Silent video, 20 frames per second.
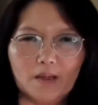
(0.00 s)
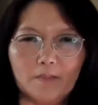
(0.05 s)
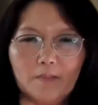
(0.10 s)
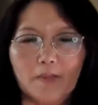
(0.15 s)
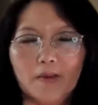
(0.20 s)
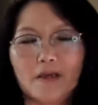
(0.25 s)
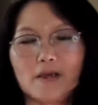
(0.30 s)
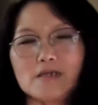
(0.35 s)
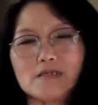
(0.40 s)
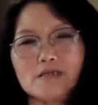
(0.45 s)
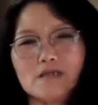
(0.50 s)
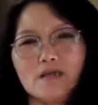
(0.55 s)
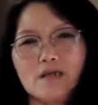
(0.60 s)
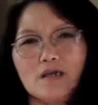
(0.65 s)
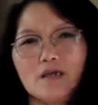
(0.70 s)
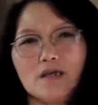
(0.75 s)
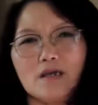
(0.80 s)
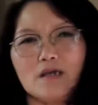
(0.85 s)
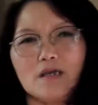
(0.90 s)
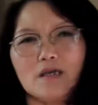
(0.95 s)
Because
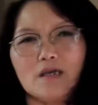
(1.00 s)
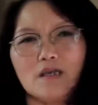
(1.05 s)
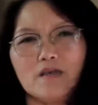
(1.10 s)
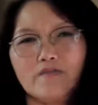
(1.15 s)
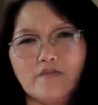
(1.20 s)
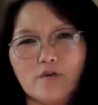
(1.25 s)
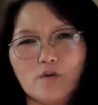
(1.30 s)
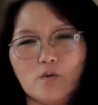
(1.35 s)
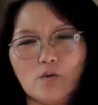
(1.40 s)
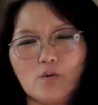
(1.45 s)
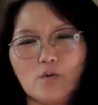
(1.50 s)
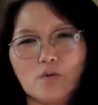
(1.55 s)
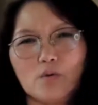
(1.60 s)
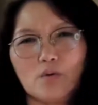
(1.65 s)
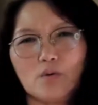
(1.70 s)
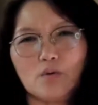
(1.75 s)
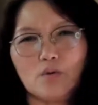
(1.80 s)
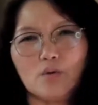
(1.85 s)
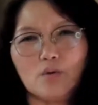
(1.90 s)
if you